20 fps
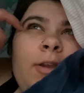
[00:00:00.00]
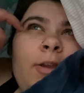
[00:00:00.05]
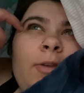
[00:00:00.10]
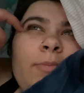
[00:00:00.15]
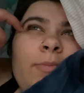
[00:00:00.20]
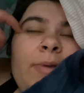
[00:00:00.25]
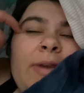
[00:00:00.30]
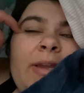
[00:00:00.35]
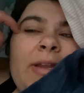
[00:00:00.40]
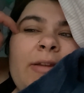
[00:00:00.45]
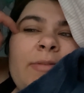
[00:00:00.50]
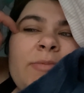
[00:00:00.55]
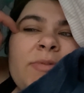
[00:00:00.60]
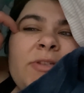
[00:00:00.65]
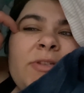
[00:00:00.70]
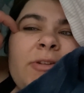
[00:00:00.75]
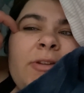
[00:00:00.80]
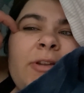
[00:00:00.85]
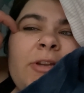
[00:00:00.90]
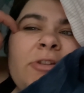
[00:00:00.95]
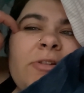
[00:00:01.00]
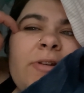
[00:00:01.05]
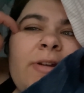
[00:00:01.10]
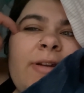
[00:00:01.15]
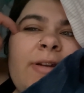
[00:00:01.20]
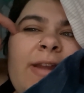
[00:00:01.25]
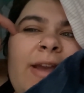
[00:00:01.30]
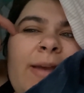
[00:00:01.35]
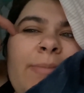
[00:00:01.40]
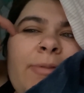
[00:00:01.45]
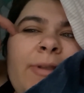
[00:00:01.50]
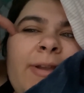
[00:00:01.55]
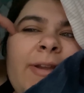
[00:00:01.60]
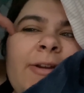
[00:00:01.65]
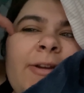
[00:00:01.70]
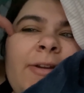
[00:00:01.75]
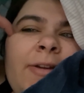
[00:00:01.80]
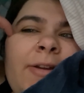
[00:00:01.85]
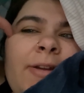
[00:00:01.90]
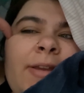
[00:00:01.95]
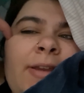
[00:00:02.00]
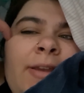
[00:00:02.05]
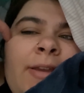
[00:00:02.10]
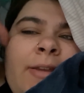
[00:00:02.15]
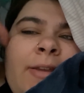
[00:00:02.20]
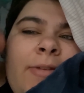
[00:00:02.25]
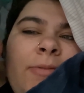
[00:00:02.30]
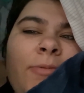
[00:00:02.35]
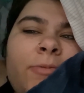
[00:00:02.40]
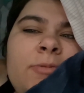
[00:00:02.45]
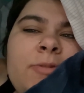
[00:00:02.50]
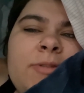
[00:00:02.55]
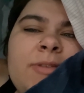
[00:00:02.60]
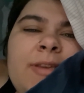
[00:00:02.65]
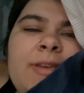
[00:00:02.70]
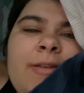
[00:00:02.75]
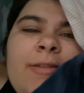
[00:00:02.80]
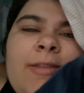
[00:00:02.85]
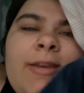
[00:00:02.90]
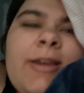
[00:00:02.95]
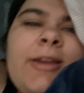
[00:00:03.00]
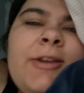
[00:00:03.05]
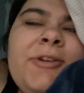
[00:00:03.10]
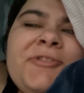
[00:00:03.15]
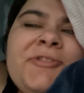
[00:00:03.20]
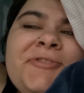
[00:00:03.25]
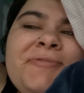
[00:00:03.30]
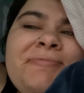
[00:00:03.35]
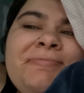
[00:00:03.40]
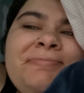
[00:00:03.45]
But I'm still gonna try to nap later, and we'll see how that goes.